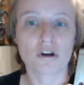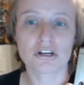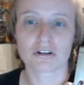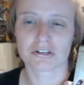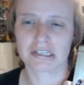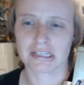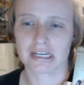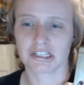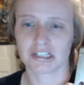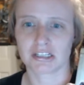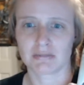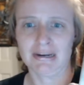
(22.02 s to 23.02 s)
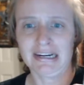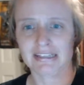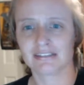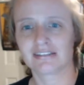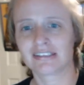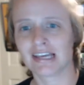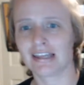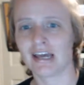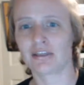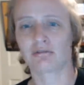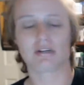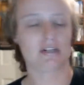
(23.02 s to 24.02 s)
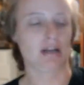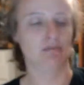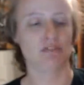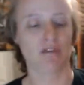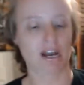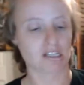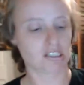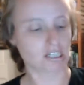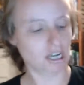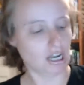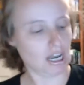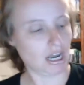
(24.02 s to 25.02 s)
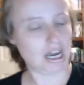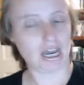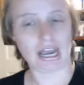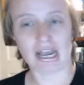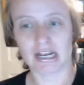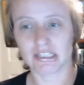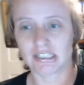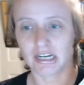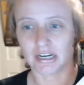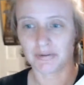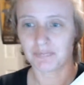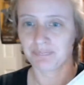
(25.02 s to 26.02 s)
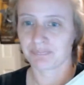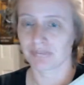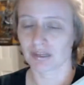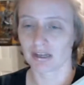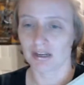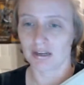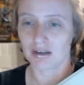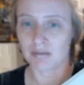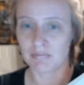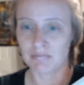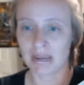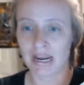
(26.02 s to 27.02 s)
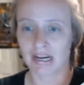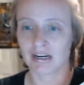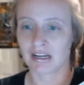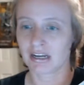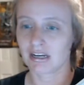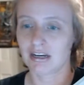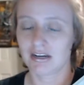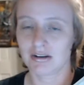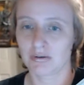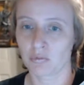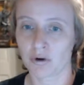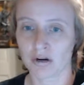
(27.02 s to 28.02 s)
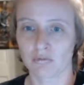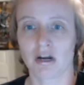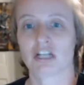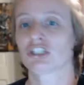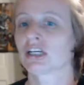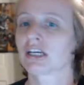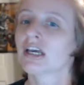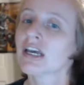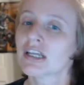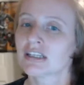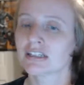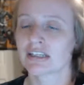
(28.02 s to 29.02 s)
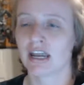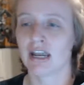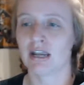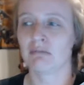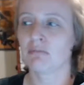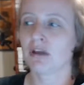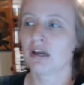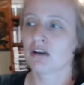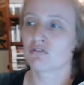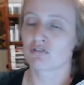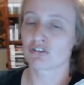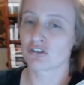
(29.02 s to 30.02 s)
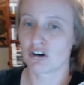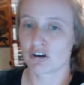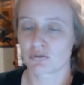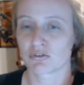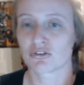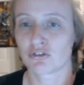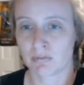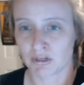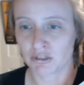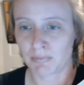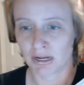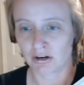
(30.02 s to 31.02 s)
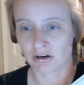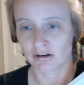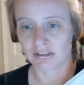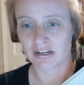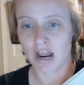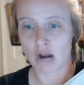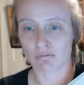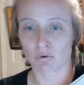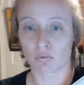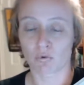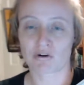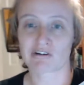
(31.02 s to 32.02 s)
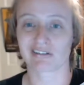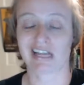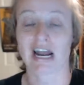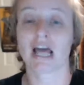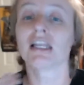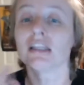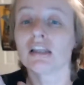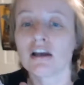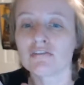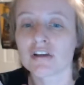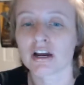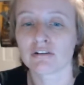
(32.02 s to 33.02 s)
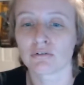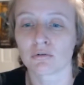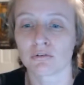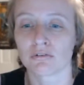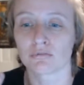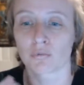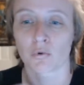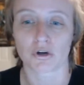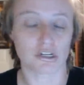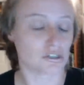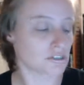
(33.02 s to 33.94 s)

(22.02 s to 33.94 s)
Legends. Man, say that 3 times fast. And man, like, what a rush. Like, this game, for starters, was so much better than Hyrule Warriors, and I loved Hyrule Warriors.